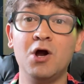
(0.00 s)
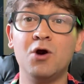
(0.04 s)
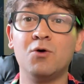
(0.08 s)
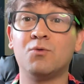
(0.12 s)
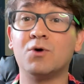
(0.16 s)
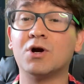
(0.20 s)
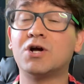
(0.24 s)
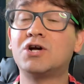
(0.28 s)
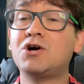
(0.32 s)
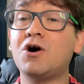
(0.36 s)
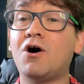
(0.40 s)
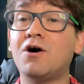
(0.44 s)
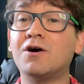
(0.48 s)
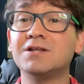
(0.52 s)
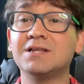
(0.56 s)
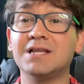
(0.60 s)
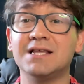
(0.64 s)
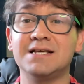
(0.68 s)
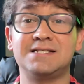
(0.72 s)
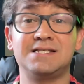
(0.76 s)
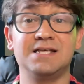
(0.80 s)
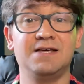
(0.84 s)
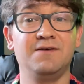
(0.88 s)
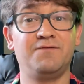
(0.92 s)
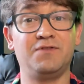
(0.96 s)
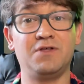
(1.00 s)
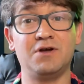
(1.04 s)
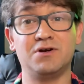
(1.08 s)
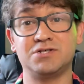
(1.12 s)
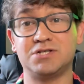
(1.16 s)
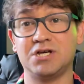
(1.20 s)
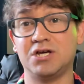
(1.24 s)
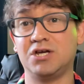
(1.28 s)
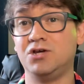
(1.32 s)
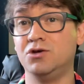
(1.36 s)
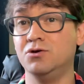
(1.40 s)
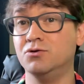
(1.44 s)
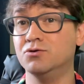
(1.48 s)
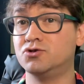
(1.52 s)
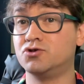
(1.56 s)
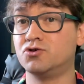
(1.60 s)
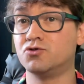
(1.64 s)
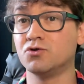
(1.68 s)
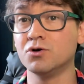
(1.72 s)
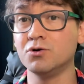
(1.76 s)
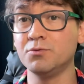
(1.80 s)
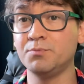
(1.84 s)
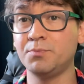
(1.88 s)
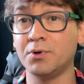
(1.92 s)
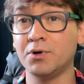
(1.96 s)
regardless if there's a huge
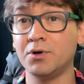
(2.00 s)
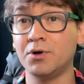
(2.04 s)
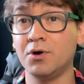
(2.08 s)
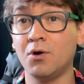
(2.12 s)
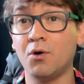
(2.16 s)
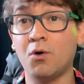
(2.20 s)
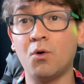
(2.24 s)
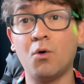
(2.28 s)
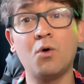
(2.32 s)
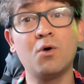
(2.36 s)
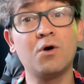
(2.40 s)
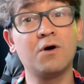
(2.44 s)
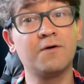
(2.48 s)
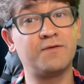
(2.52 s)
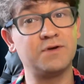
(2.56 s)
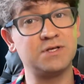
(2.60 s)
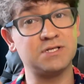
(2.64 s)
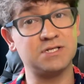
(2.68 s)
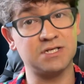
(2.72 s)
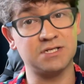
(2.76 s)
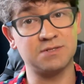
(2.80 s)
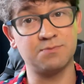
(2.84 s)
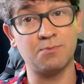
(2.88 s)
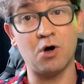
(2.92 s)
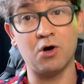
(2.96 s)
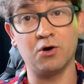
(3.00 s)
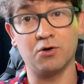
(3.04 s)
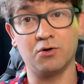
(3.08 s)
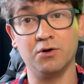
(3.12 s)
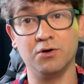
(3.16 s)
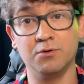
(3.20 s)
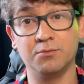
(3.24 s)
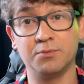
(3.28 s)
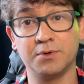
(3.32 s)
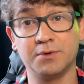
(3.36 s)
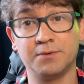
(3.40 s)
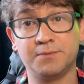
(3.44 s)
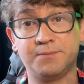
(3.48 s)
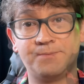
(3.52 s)
group or if it's a small group.